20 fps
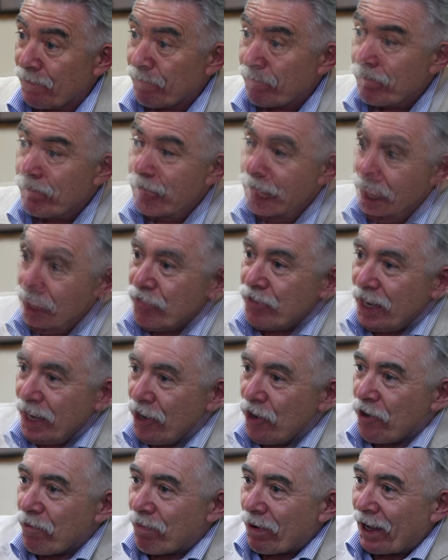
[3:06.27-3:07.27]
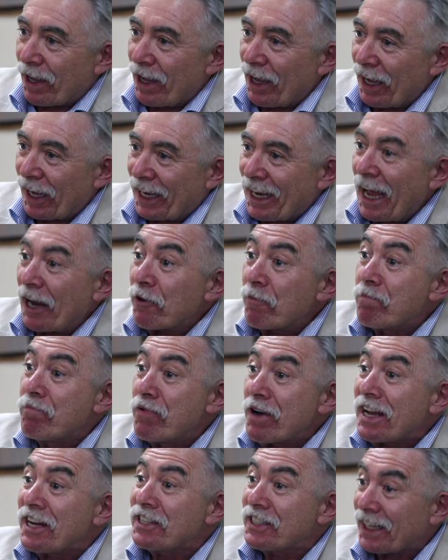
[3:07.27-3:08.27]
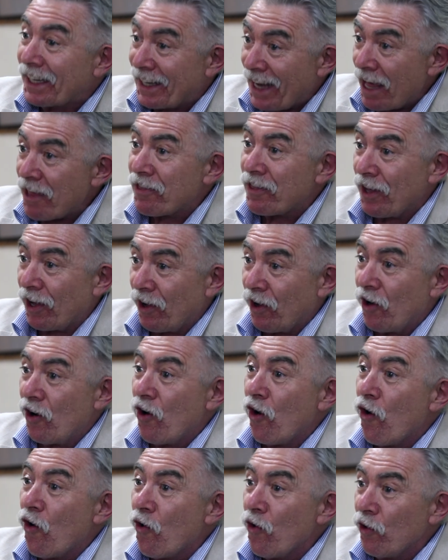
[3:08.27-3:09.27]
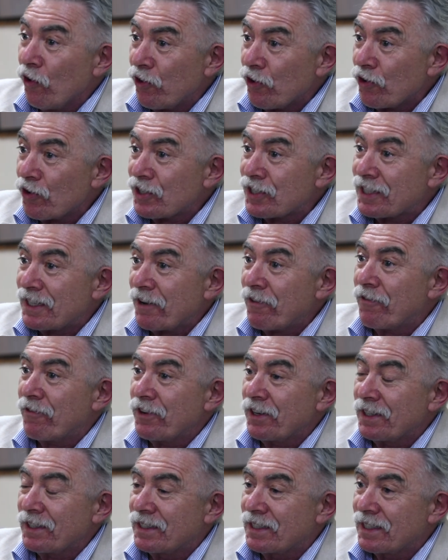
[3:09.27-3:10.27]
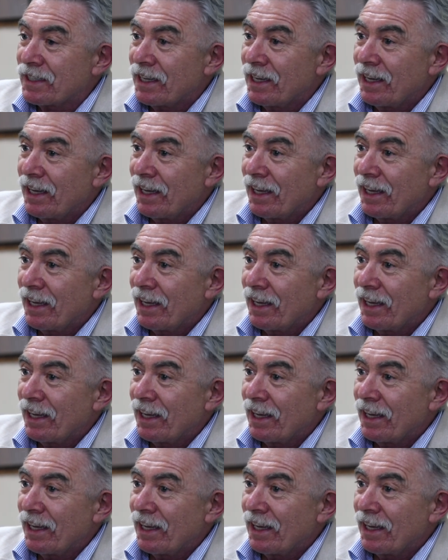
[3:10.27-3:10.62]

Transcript: So the ILRI Hub can bring together all those different